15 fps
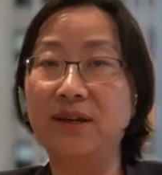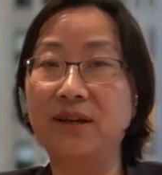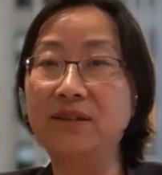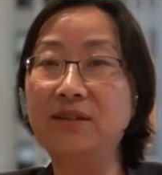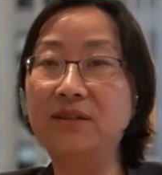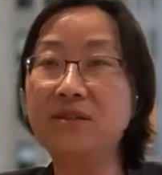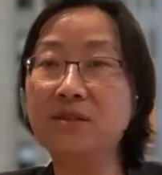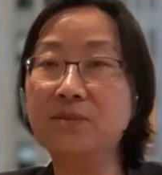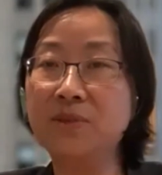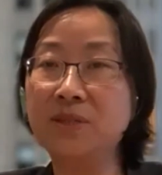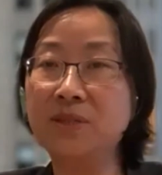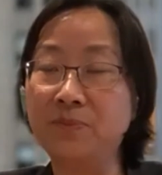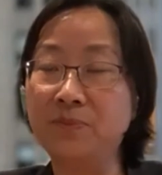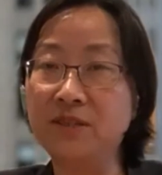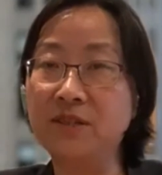And this
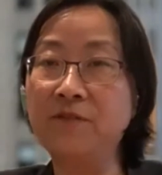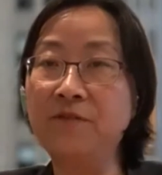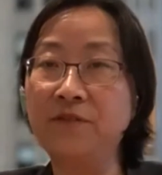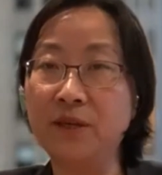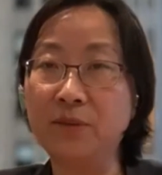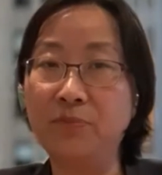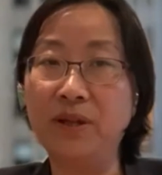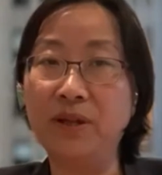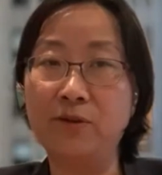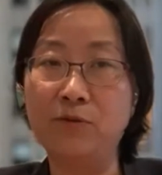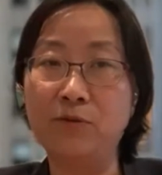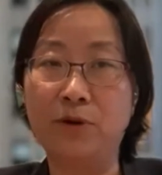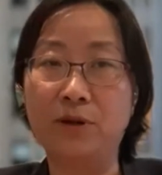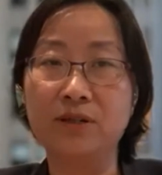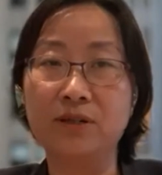specific
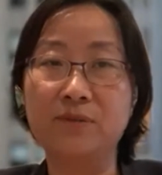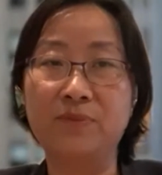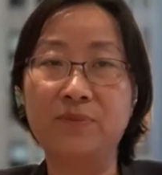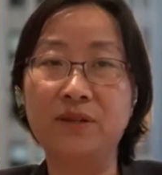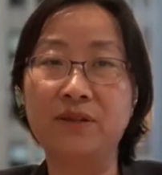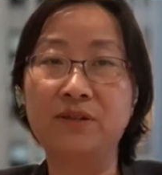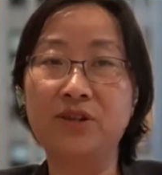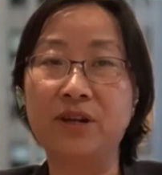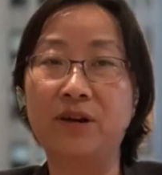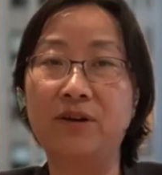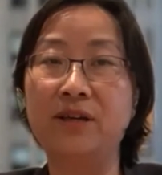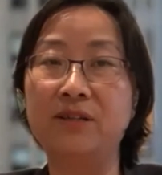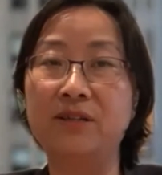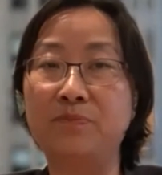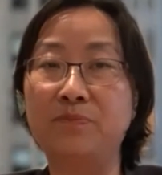plan works because
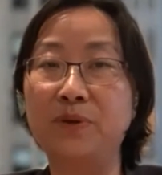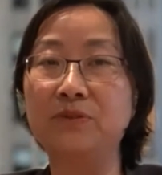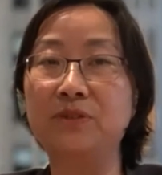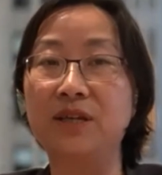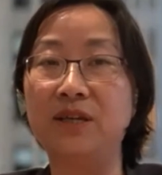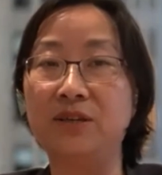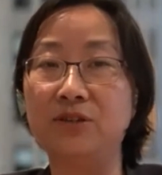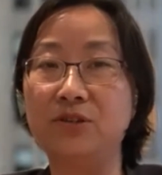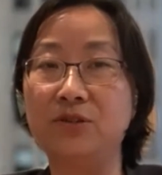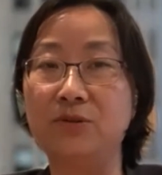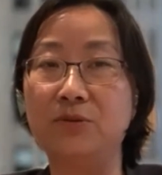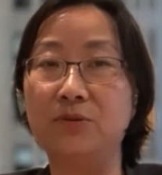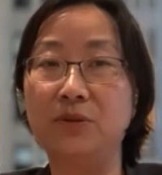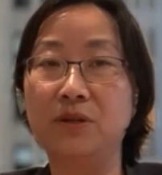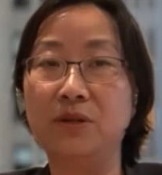Shell has built
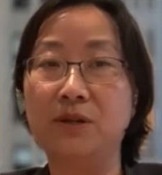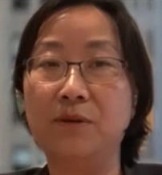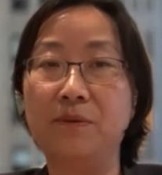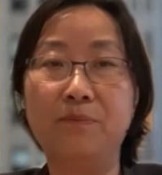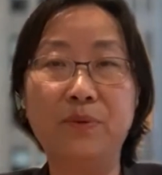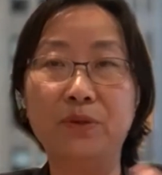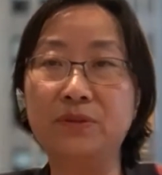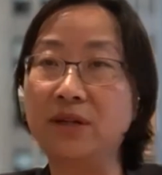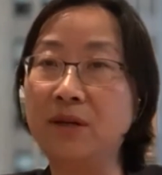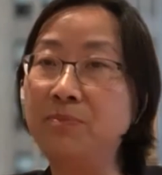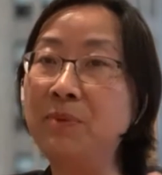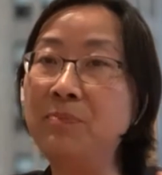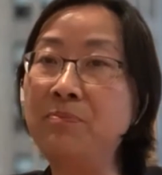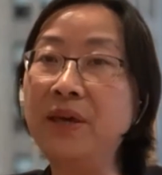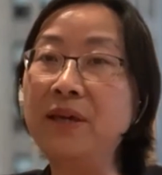
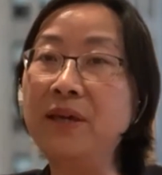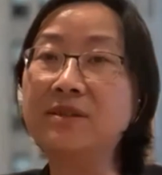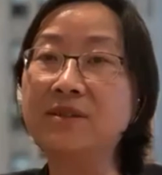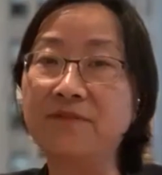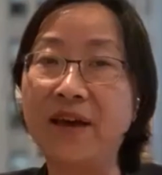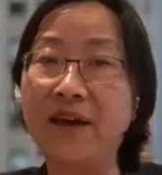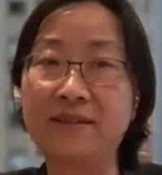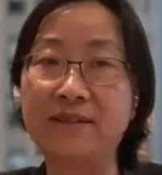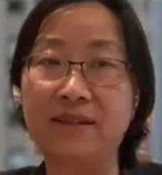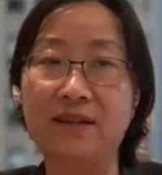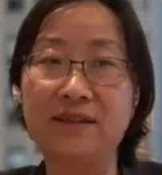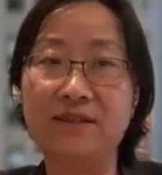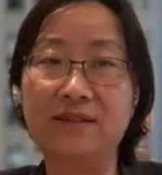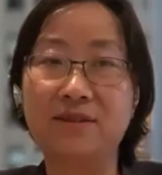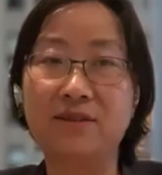up a base of
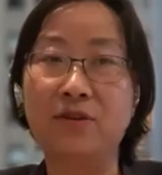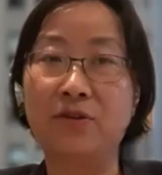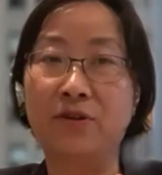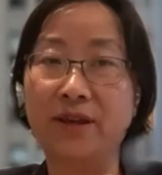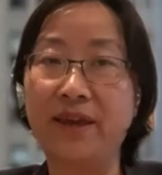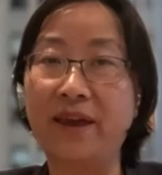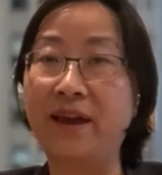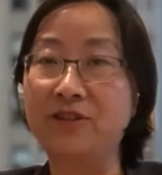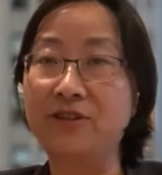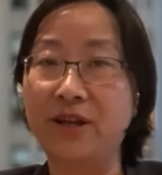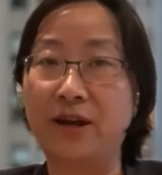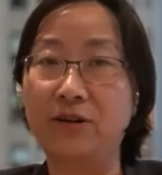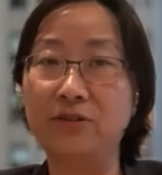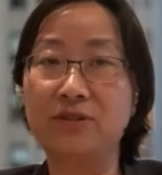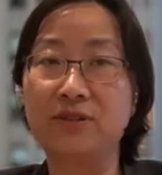assets that are cash
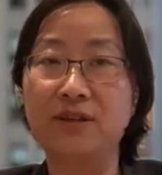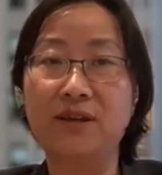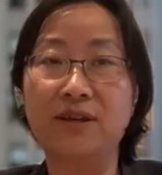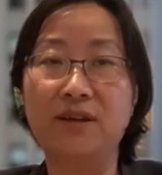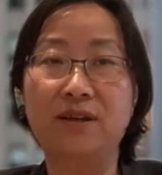cows.